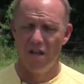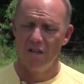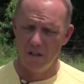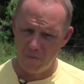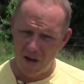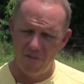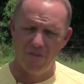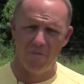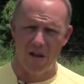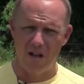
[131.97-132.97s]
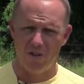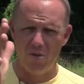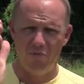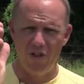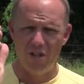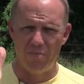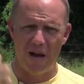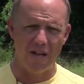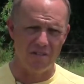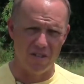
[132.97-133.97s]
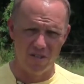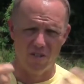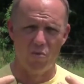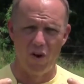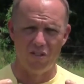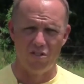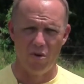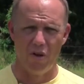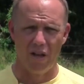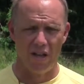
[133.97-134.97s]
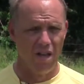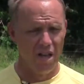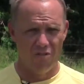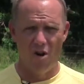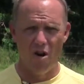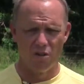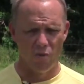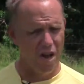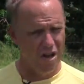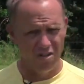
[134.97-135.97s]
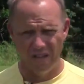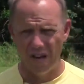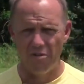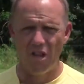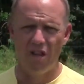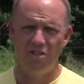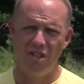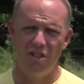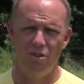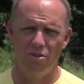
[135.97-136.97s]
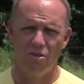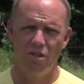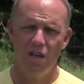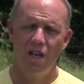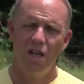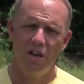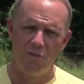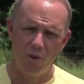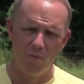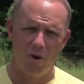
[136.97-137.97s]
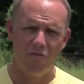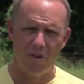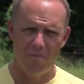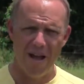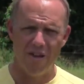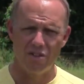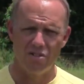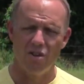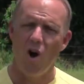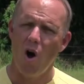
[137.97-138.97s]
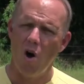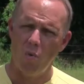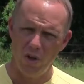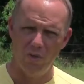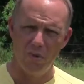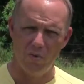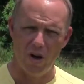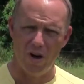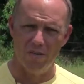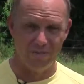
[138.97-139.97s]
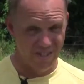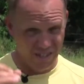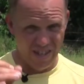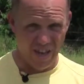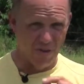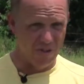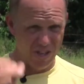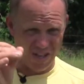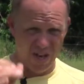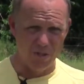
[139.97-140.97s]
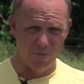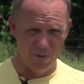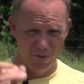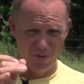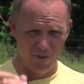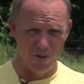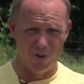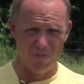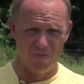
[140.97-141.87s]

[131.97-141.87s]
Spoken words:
And the biofeedback loop feeds back and says this is what it's doing. If all is well, everything continues. If you're in perfect balance, all will be well. See, now there's a connection between the two.